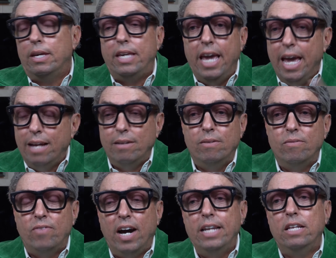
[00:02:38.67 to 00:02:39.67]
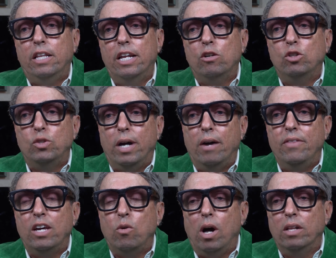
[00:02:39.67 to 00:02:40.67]
can't find a clinical trial
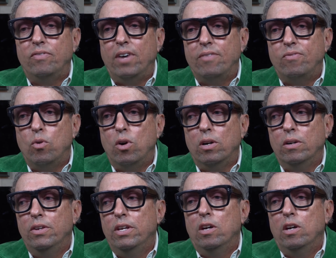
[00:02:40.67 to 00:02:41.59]
they qualify for